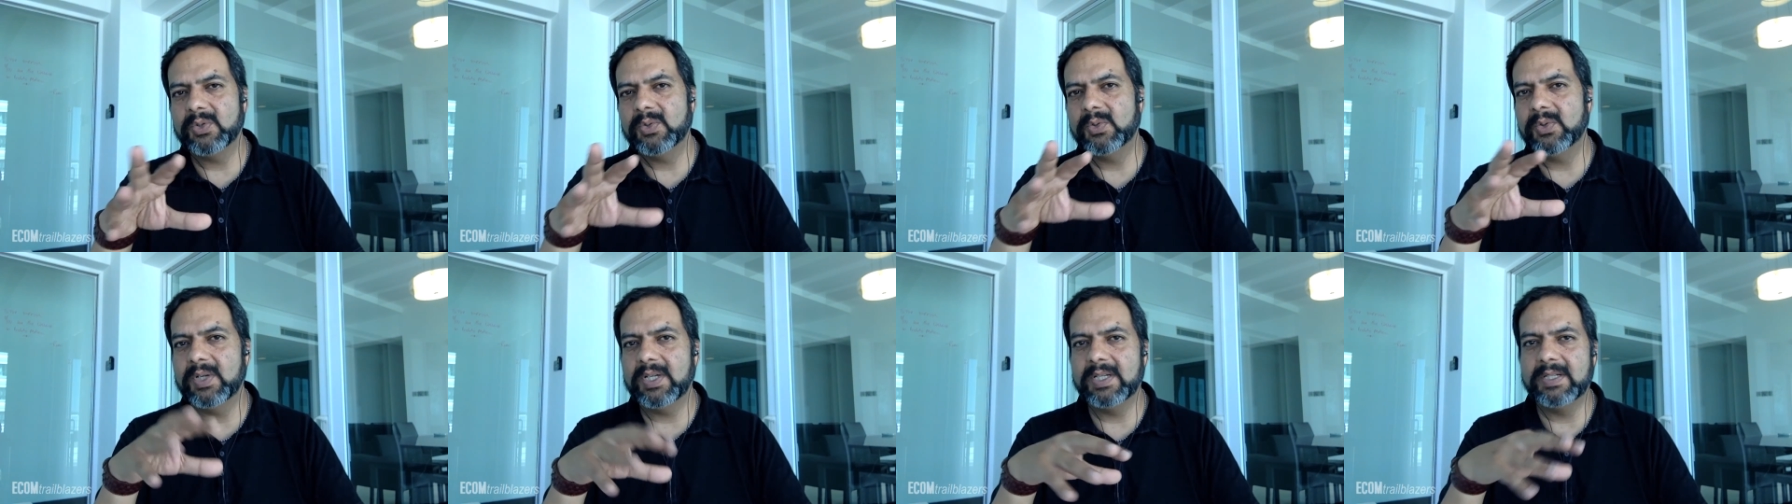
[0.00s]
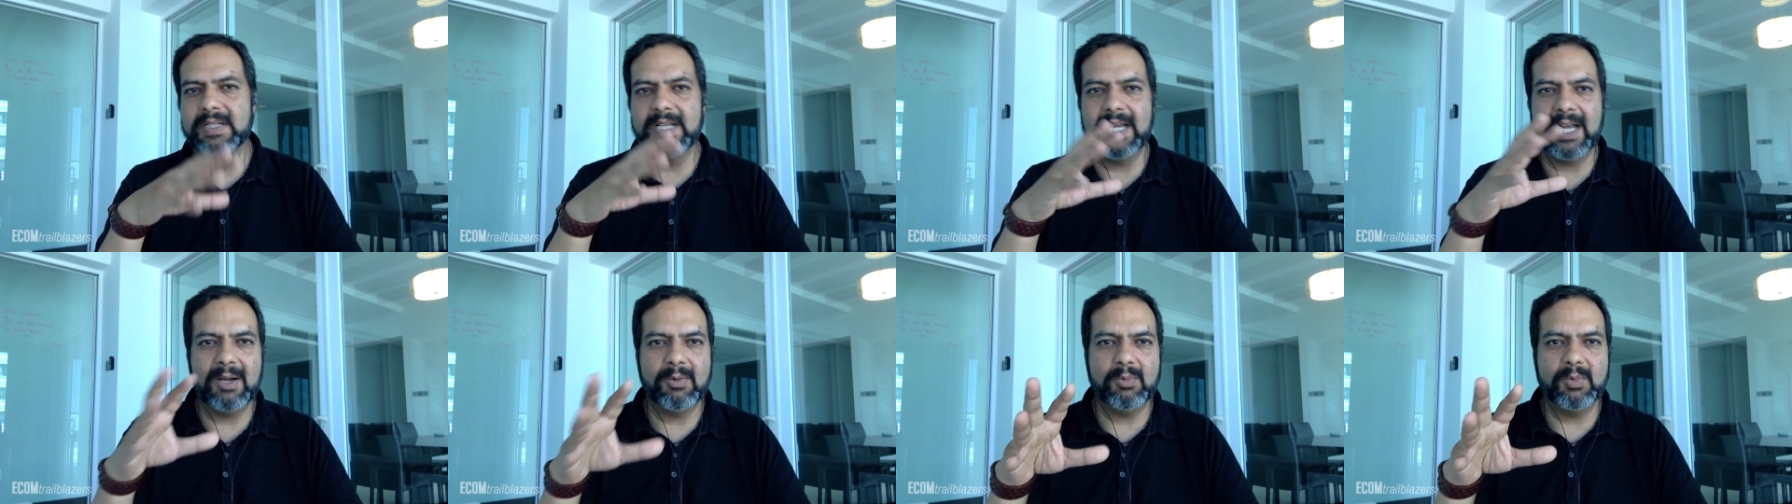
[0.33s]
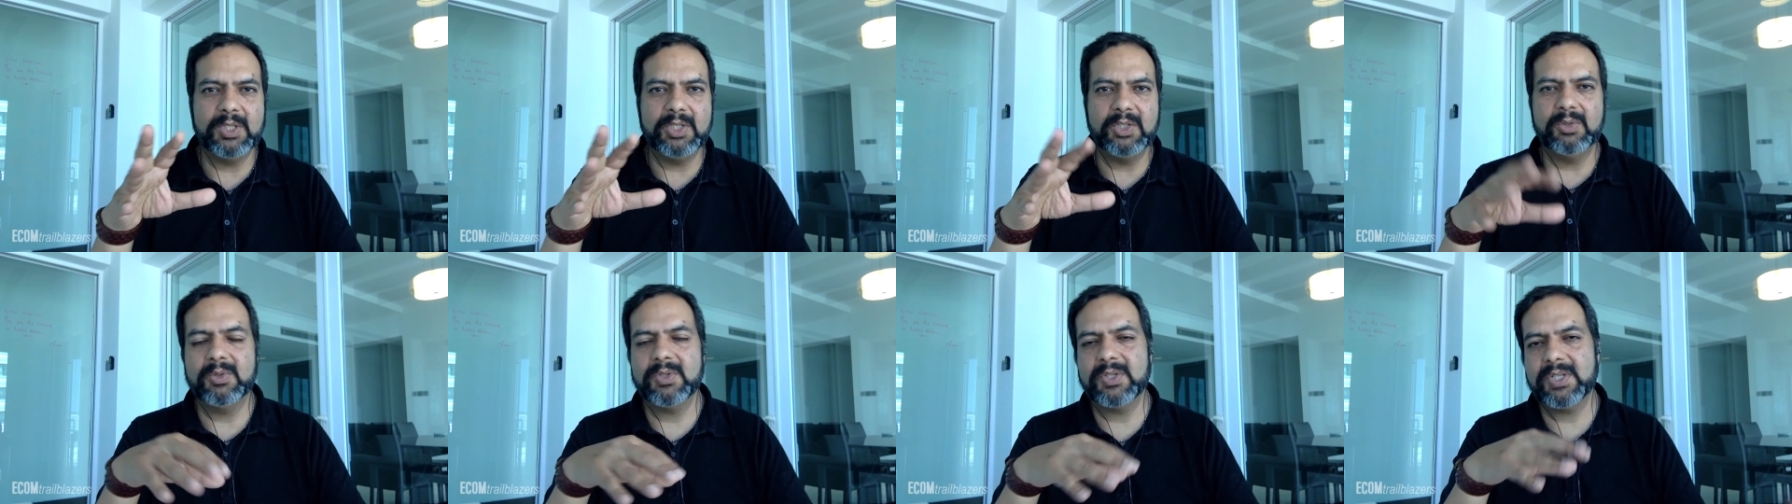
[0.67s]
Grid and how we
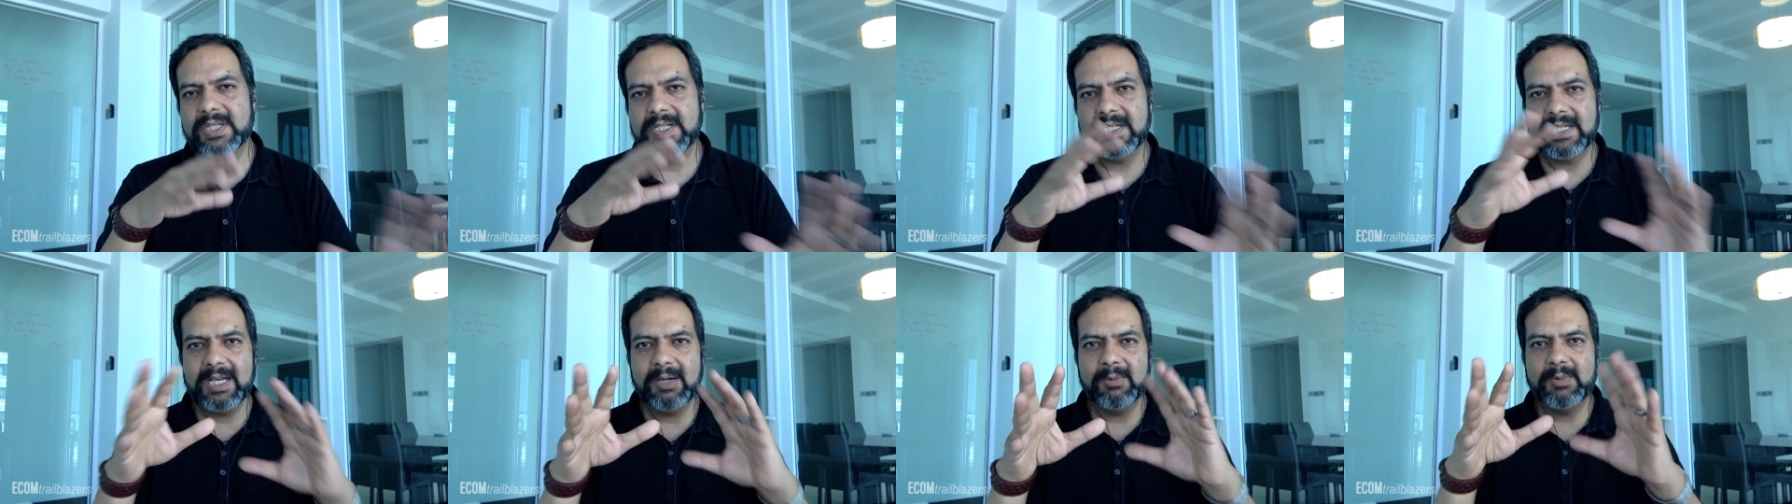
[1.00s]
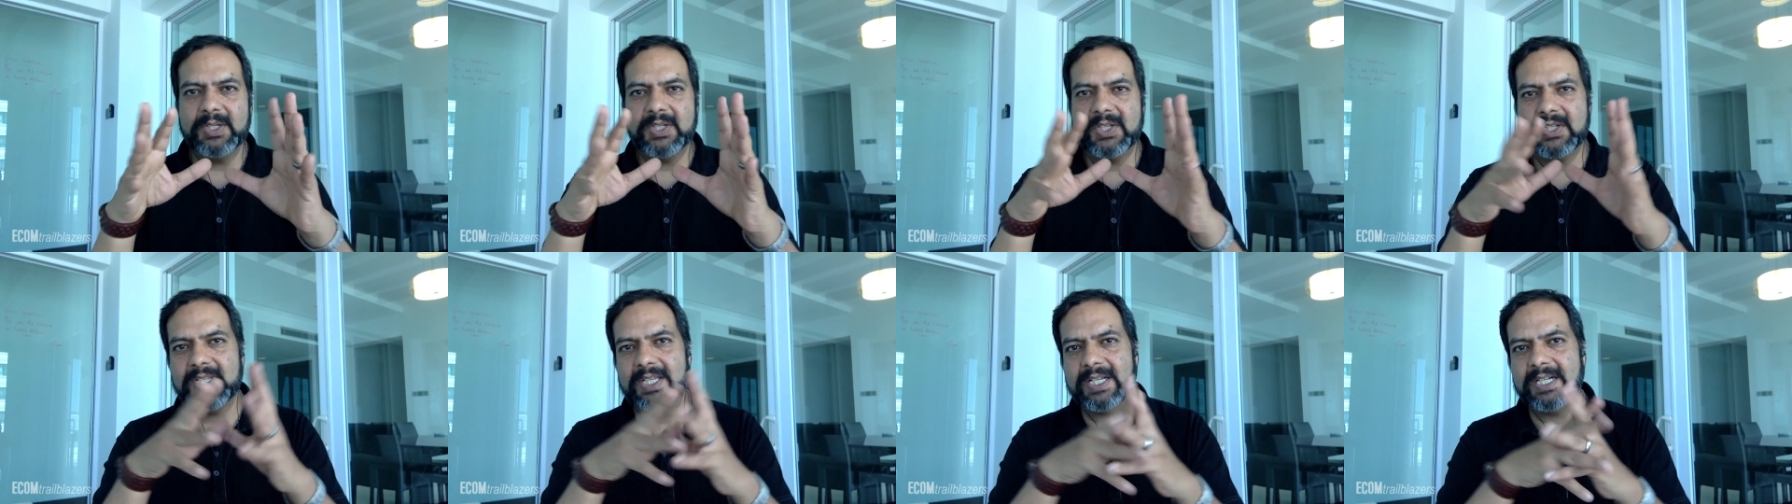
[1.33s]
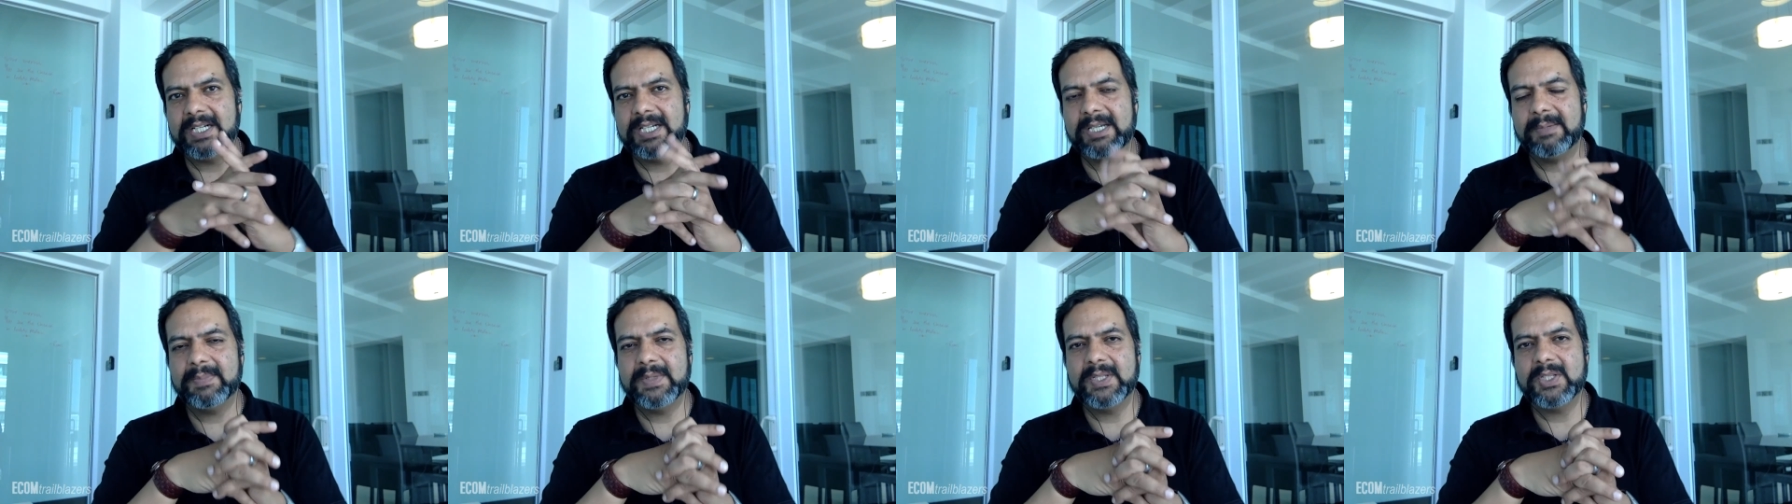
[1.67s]
use it and how we set it
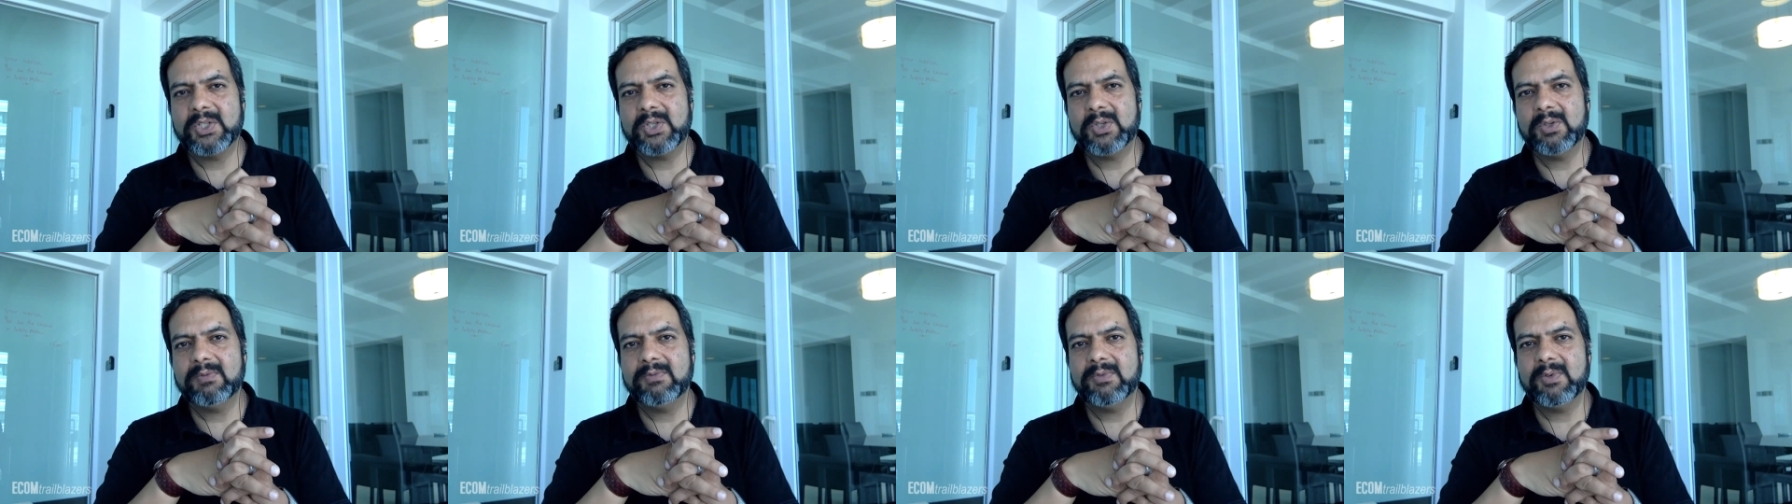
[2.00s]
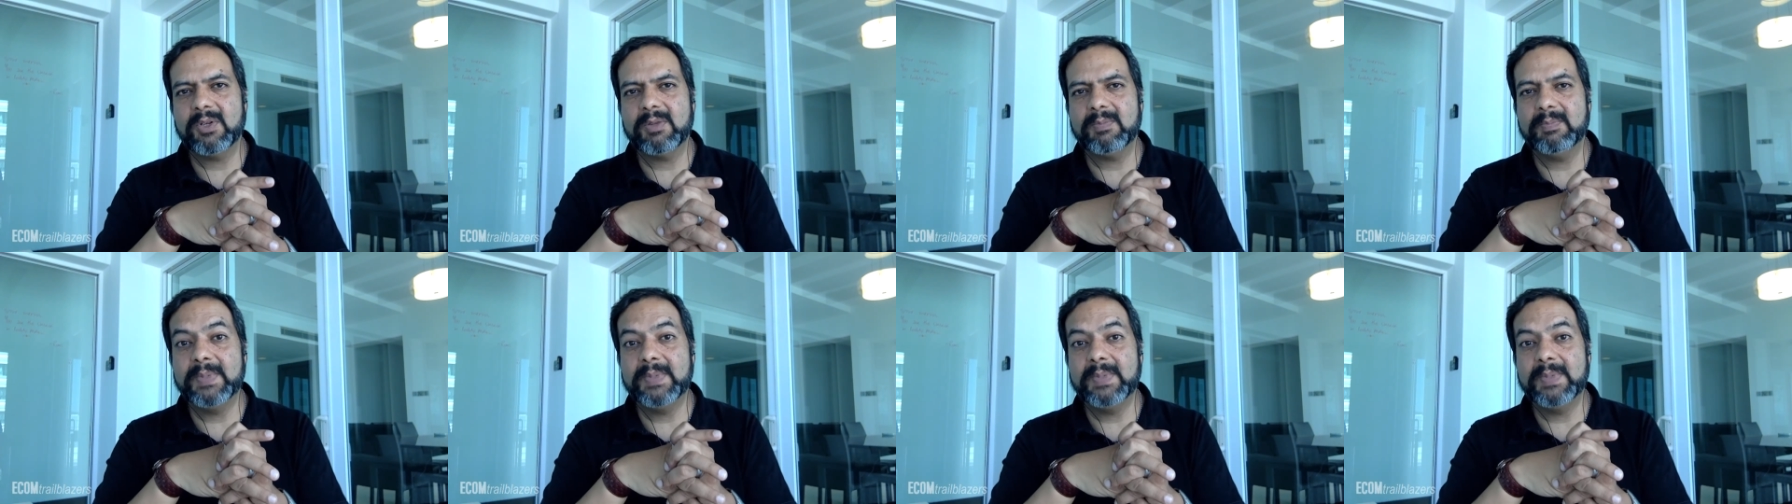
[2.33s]
up and so forth.